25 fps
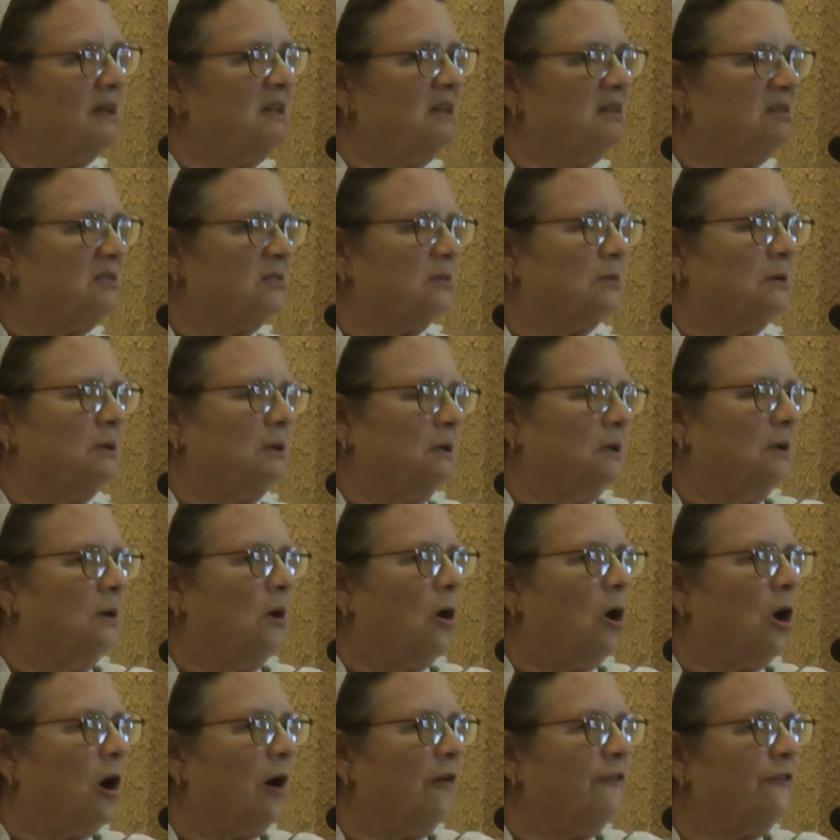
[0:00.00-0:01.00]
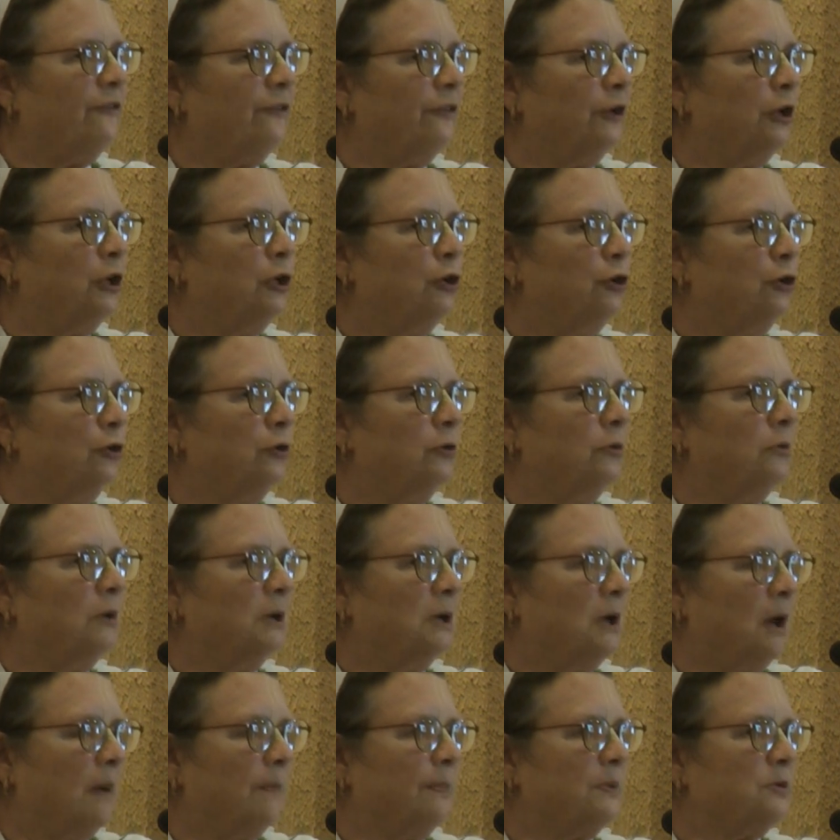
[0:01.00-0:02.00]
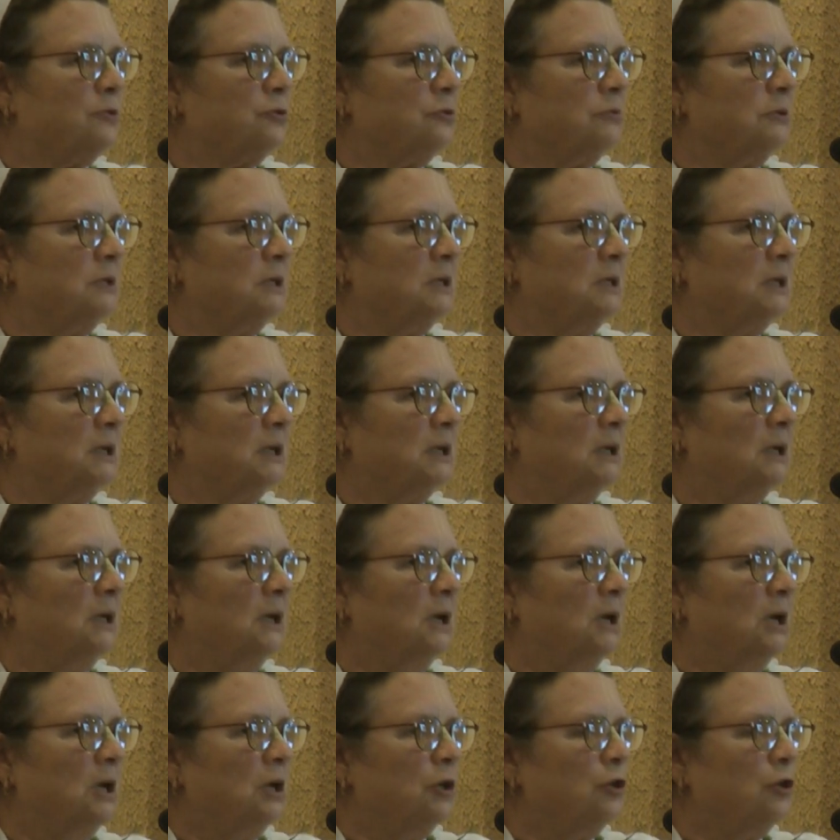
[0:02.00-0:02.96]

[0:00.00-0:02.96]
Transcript: He's offering you an opportunity.